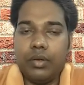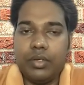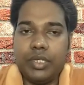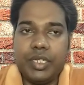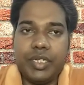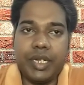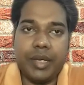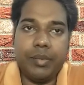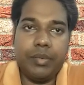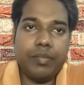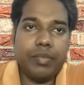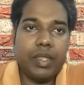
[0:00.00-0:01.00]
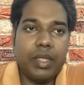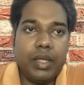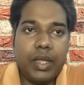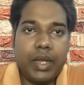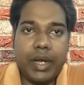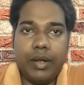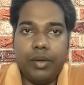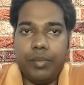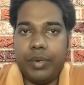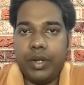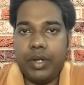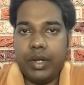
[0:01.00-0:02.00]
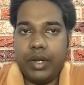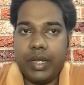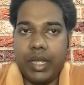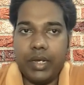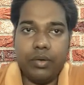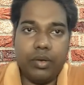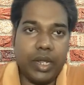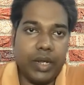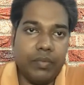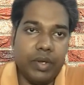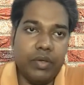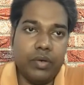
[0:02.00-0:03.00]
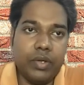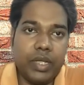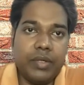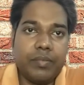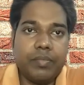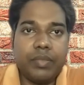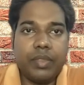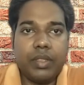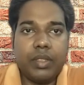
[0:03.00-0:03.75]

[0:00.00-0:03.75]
close this tab and open any online video. Okay,